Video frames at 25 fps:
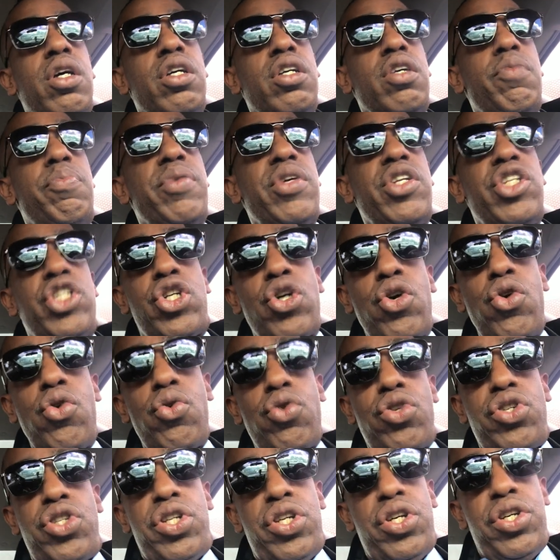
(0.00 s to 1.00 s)
You've been
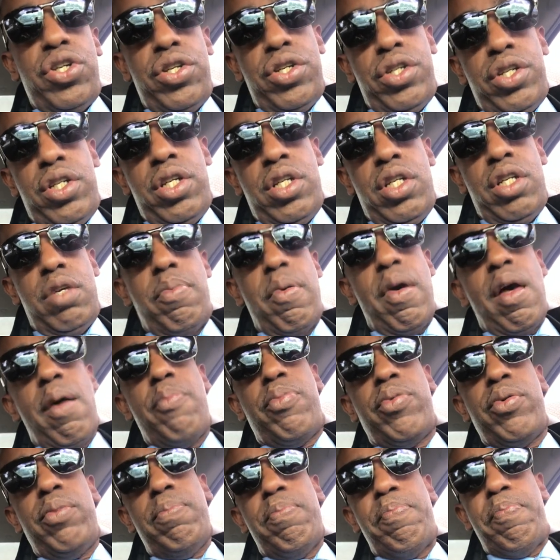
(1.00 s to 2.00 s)
duped. You've
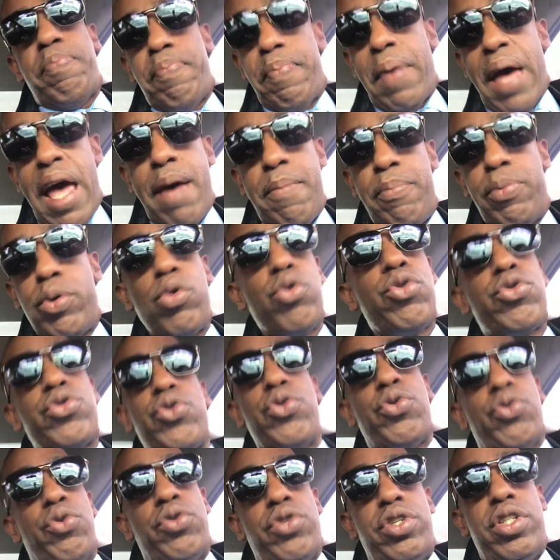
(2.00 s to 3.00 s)
been
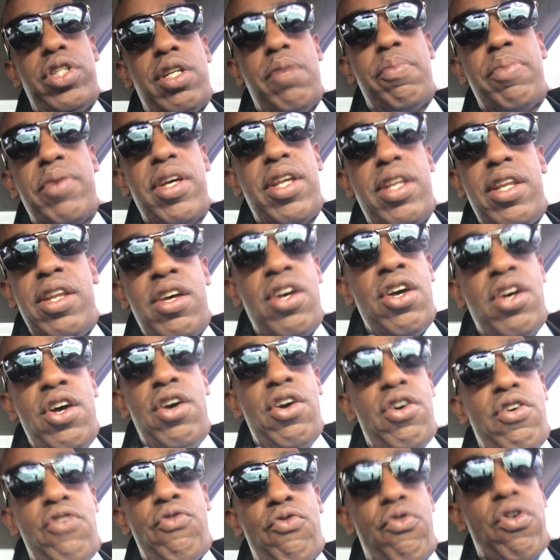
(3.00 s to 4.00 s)
bamboozled. You've been
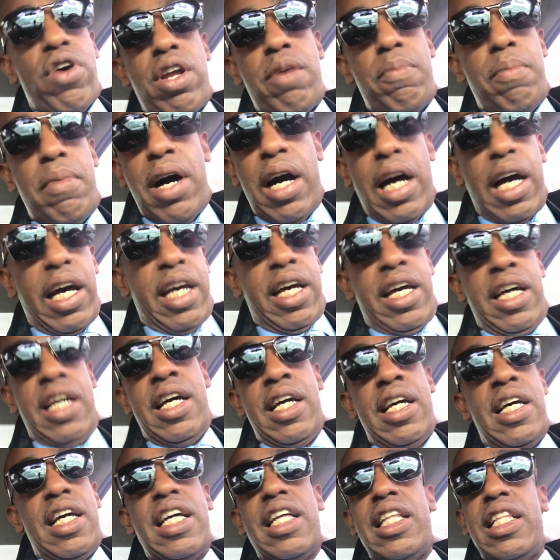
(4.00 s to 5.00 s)
run amok,
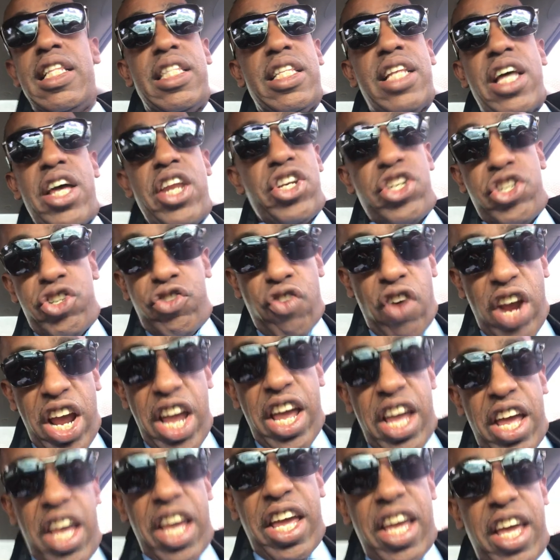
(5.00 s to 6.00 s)
led
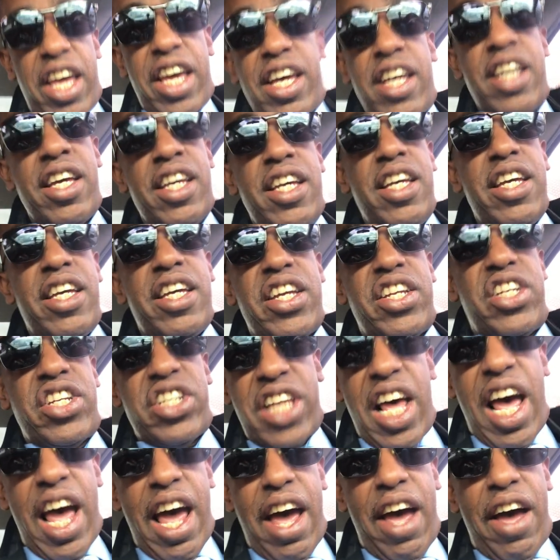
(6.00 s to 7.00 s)
astray. You
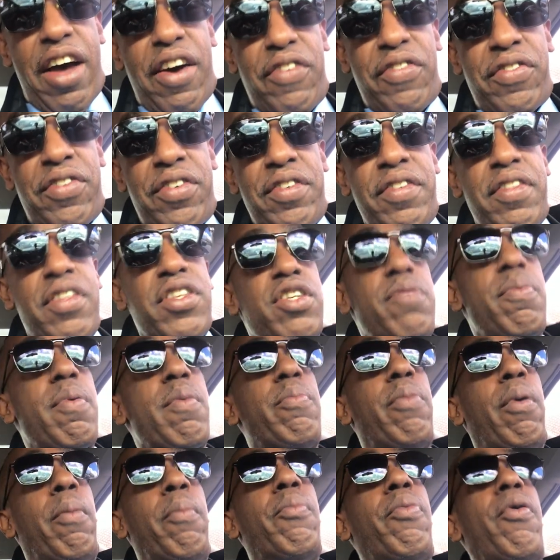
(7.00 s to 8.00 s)
just have. You've
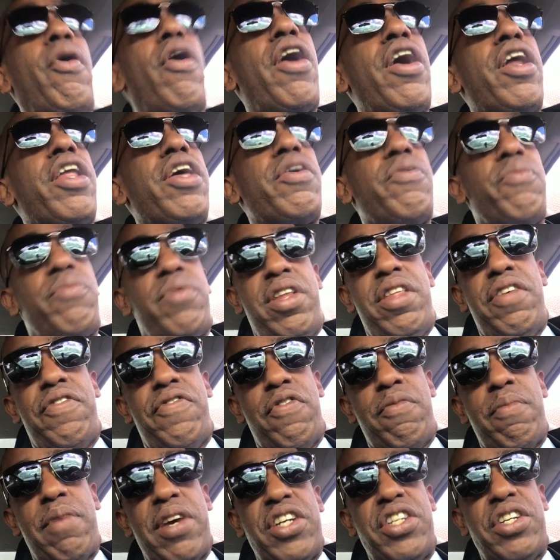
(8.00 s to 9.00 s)
been bombarded with
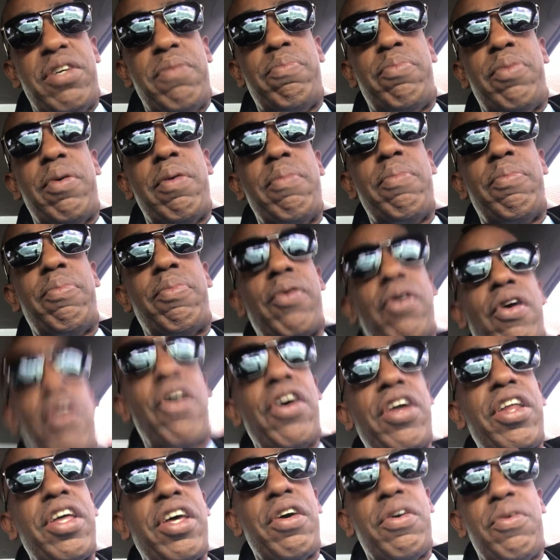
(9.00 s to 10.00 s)
information,
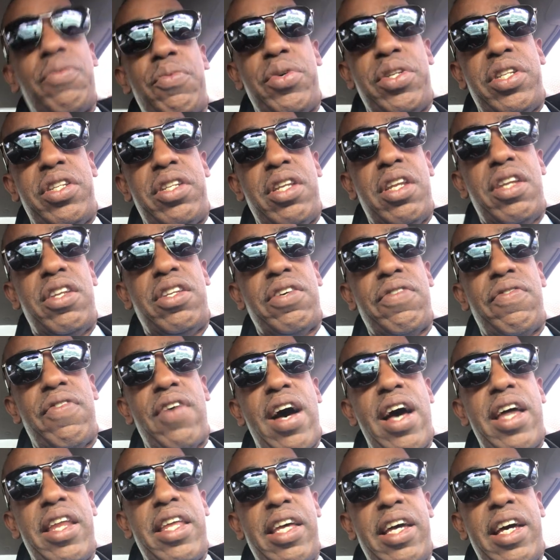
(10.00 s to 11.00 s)
bombarded with
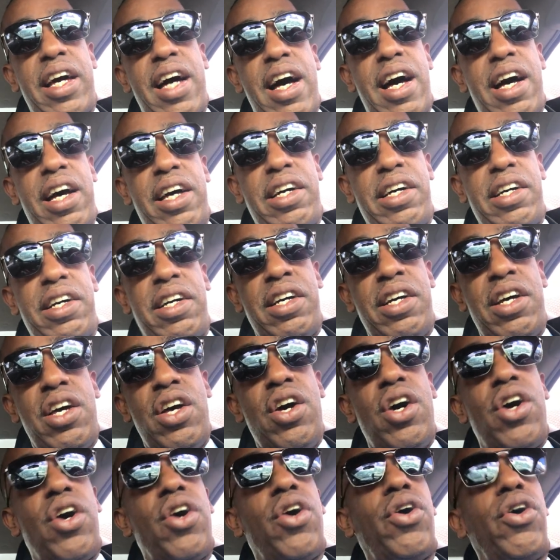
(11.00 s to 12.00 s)
divide and conquer.
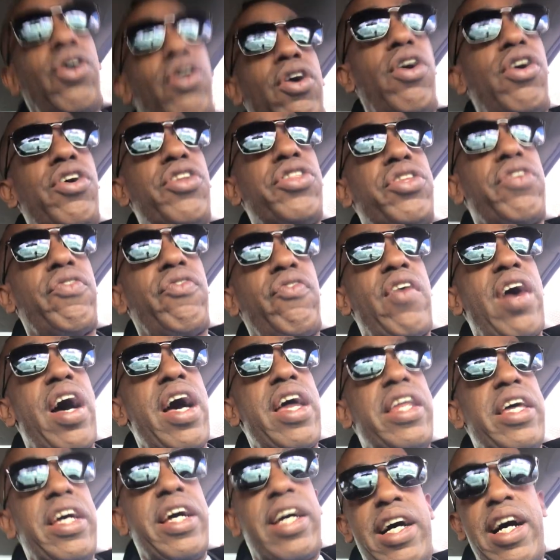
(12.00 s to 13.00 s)
All
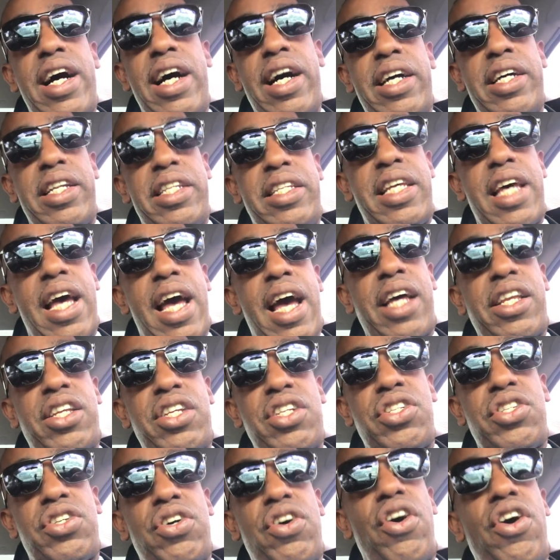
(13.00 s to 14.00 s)
divide and conquer
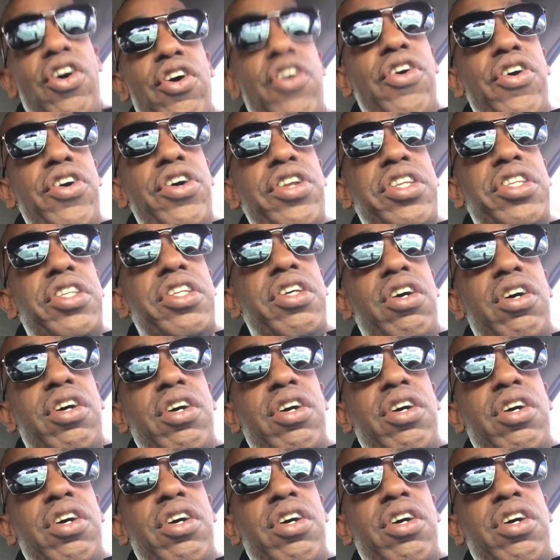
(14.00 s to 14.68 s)
taxes are on,